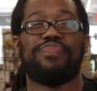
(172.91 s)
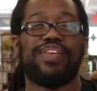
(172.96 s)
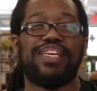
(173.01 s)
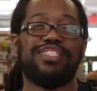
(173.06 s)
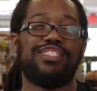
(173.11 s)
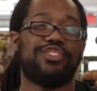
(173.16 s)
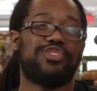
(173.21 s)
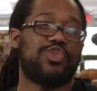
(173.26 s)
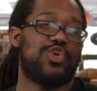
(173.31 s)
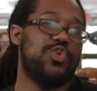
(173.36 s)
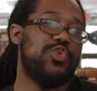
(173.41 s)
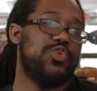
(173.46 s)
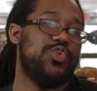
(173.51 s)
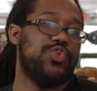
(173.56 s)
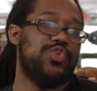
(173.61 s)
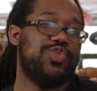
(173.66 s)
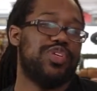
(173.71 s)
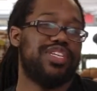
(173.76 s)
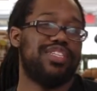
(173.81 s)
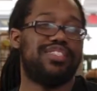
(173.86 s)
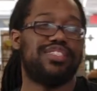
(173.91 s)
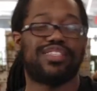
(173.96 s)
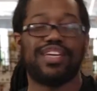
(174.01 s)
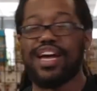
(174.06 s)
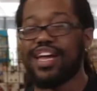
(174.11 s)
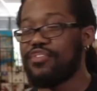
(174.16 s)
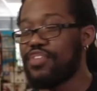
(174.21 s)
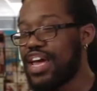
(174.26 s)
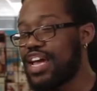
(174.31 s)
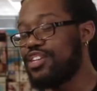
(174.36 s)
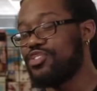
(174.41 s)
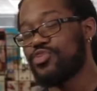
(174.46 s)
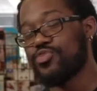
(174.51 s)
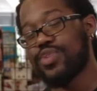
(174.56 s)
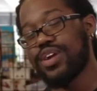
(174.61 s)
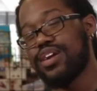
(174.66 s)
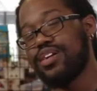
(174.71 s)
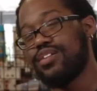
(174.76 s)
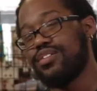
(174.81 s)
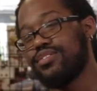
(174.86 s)
He's just cool. He just kind of hangs
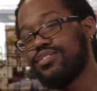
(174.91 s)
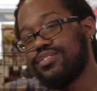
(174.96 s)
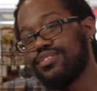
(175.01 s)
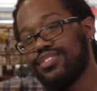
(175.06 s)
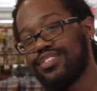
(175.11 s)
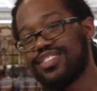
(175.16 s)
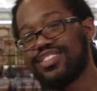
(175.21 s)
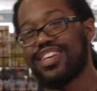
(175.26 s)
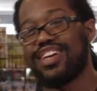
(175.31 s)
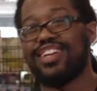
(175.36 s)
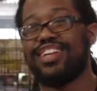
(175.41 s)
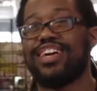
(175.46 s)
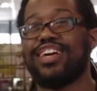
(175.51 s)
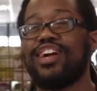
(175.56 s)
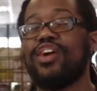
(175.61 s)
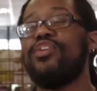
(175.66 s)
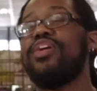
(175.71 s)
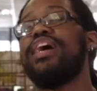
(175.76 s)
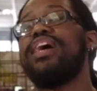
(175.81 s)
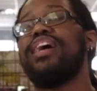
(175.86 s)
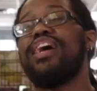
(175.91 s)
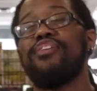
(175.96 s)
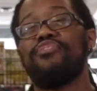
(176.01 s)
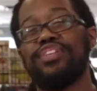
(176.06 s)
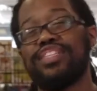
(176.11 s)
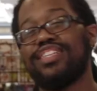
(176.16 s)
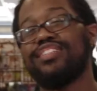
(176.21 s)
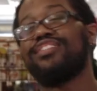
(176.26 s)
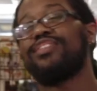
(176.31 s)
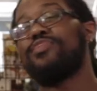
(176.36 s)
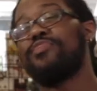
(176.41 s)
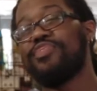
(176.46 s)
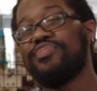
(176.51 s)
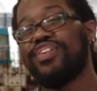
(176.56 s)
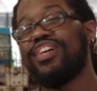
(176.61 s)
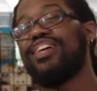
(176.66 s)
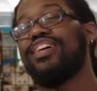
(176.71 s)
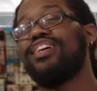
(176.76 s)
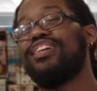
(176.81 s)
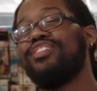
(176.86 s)
around, just kind of like, oh hey, everything's gonna be
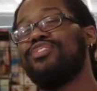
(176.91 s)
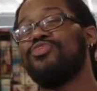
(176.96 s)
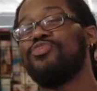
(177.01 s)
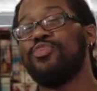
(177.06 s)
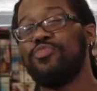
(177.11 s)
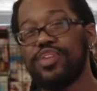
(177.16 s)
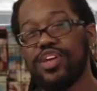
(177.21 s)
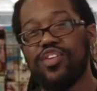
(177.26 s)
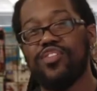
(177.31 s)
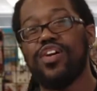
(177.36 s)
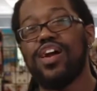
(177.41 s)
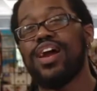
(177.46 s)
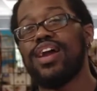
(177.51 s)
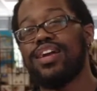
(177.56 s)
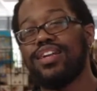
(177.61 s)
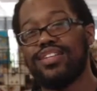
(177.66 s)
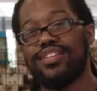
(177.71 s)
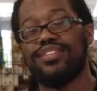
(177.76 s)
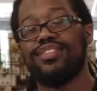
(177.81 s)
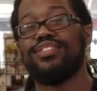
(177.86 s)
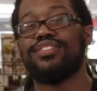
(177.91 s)
fine. We'll be all right.